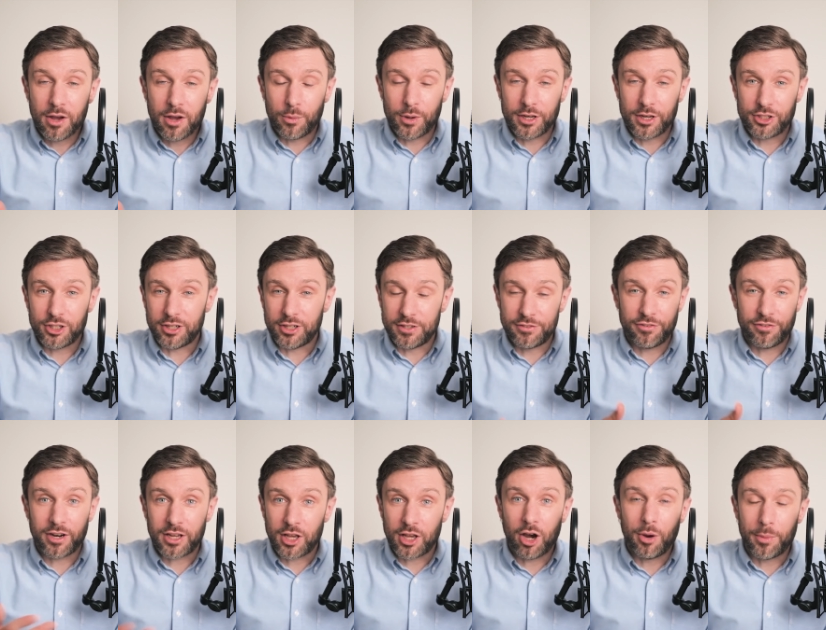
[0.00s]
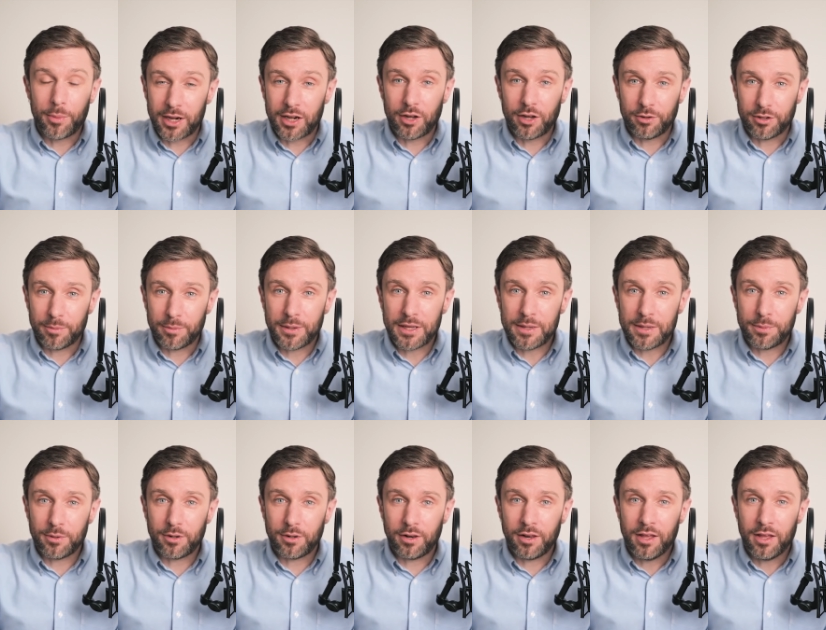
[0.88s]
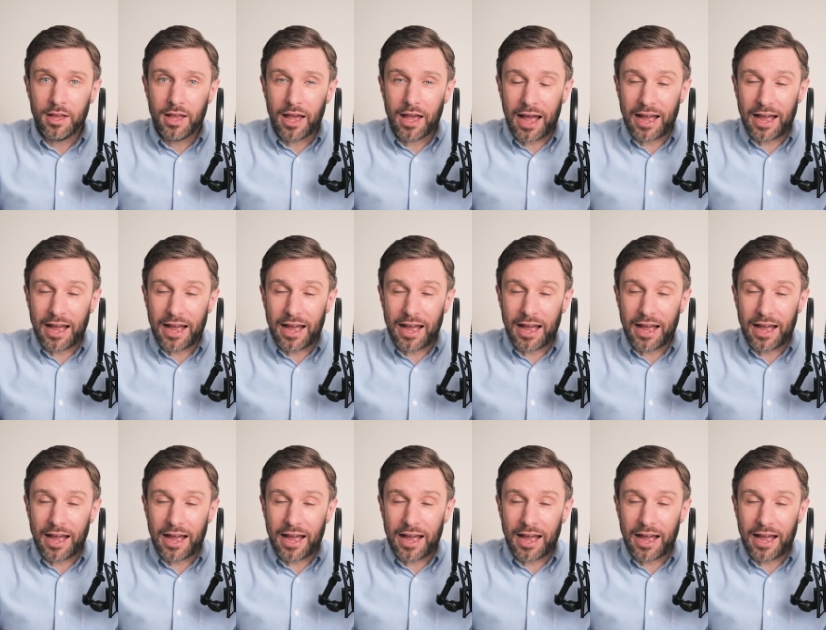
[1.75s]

which is very common in older people,